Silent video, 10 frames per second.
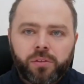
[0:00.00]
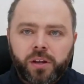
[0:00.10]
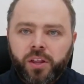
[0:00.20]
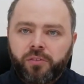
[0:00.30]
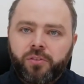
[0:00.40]
And
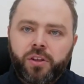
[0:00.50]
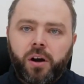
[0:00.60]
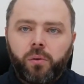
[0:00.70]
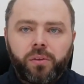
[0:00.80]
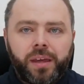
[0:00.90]
as a
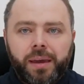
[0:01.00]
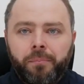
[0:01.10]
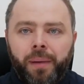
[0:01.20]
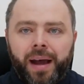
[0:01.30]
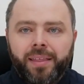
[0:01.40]
result, the
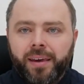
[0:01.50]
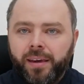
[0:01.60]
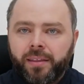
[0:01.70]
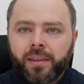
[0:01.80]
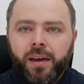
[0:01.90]
impact
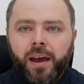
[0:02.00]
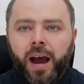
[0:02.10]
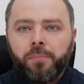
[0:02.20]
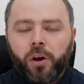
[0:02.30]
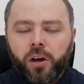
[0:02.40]
is
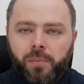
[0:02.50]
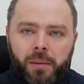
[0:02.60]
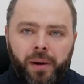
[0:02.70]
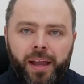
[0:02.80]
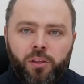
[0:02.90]
I'm not going to make
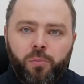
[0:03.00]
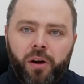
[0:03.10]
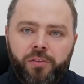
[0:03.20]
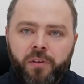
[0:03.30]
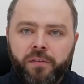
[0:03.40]
my
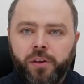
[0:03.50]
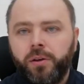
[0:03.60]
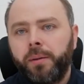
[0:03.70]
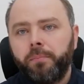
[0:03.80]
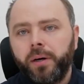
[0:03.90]
enterprise revenue
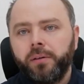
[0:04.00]
number.